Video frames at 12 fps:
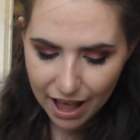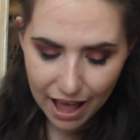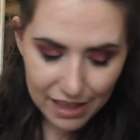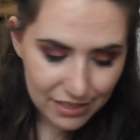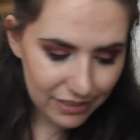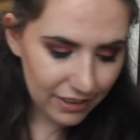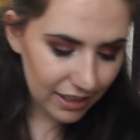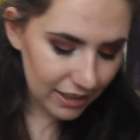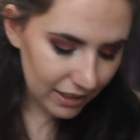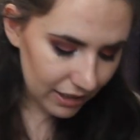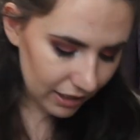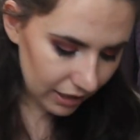And
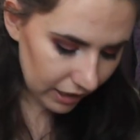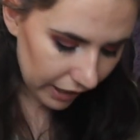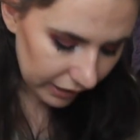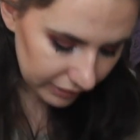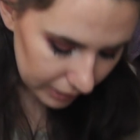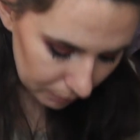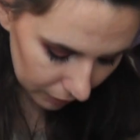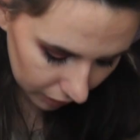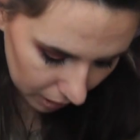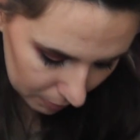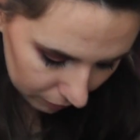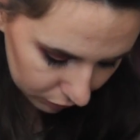I did pick
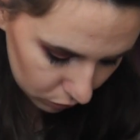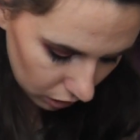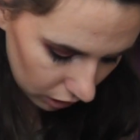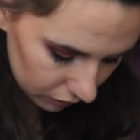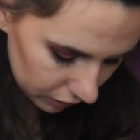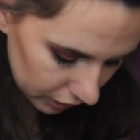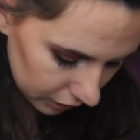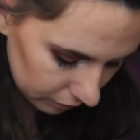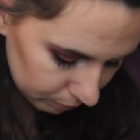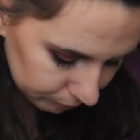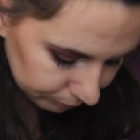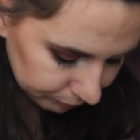up a few other
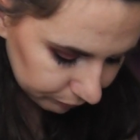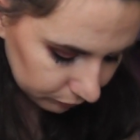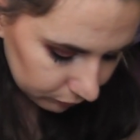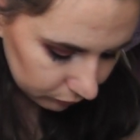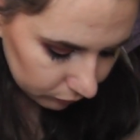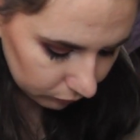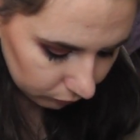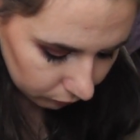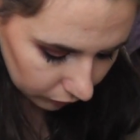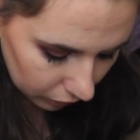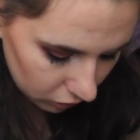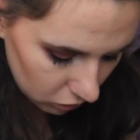
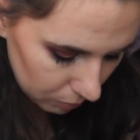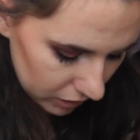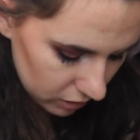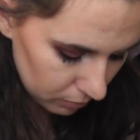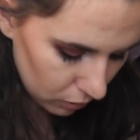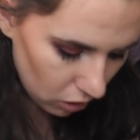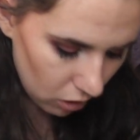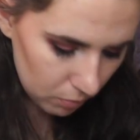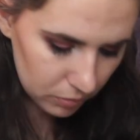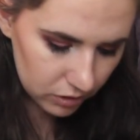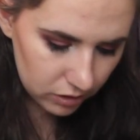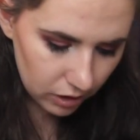little bits and
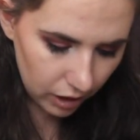bobs.